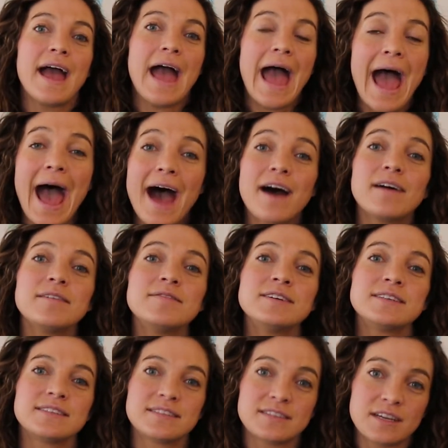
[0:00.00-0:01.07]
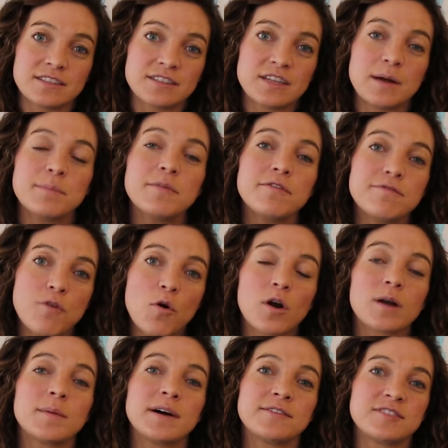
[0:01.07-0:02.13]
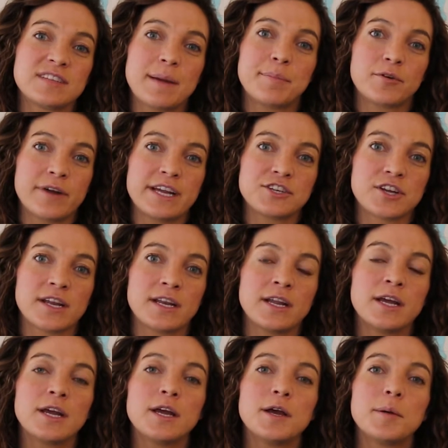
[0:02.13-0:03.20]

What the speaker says: have some form of separation,